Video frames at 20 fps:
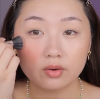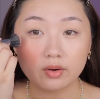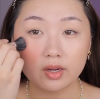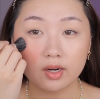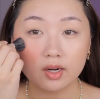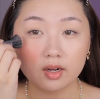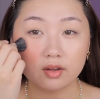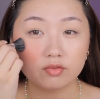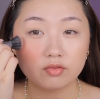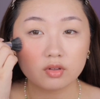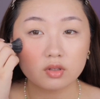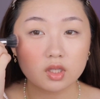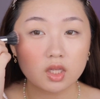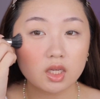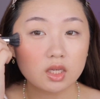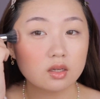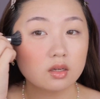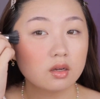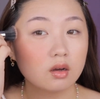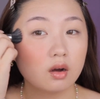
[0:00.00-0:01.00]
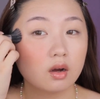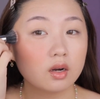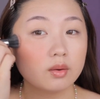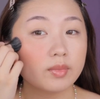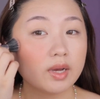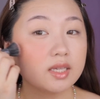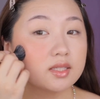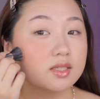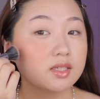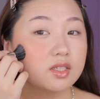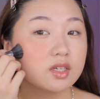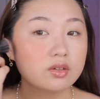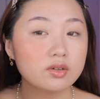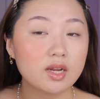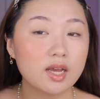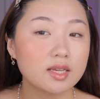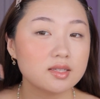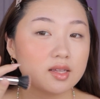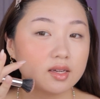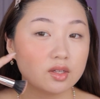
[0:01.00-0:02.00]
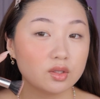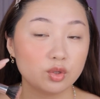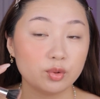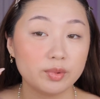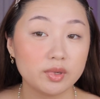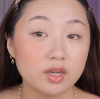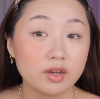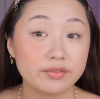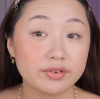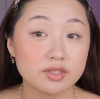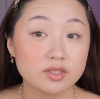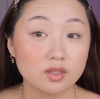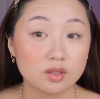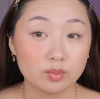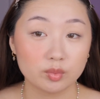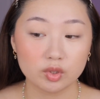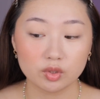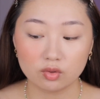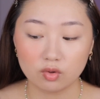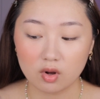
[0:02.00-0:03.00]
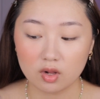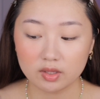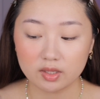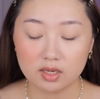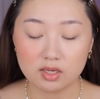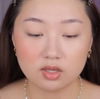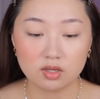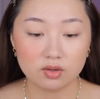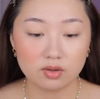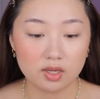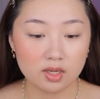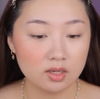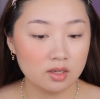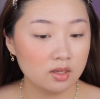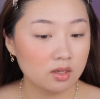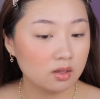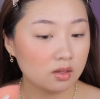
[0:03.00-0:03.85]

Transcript: and I feel like on my skin tone it has like a little bit of a sunburn quality to it.